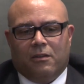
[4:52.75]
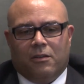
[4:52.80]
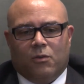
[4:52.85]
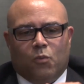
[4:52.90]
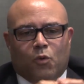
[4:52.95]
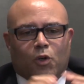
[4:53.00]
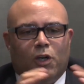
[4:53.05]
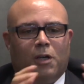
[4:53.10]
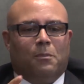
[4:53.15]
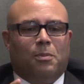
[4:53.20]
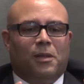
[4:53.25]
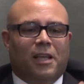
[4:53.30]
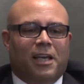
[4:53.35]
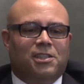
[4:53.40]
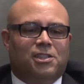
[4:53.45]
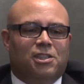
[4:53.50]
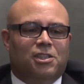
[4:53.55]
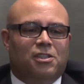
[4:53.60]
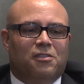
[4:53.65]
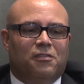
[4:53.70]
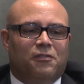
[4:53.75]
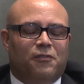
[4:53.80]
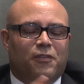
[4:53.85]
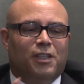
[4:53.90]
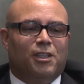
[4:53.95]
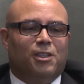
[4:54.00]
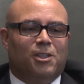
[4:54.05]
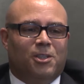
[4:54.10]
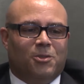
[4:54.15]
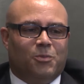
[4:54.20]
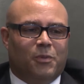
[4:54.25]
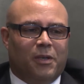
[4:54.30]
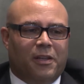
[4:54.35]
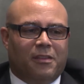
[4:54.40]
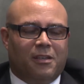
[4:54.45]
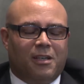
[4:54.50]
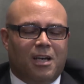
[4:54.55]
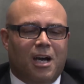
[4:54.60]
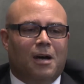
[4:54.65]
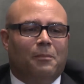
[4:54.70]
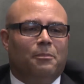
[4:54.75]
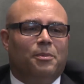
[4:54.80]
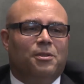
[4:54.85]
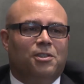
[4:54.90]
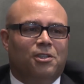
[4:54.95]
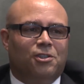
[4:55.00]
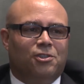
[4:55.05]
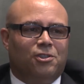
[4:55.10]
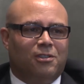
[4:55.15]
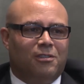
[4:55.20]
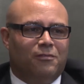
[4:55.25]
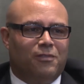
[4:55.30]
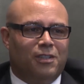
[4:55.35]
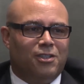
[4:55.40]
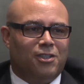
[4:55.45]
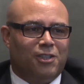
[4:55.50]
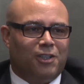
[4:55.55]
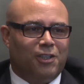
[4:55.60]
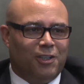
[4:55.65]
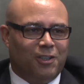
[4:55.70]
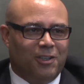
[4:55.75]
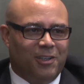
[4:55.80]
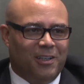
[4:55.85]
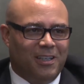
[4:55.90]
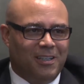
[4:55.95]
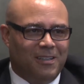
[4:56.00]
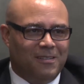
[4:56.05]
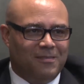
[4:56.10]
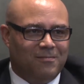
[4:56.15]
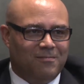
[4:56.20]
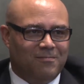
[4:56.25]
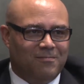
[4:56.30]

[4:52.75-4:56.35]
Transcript: The workplace is filled with competition of insecurity.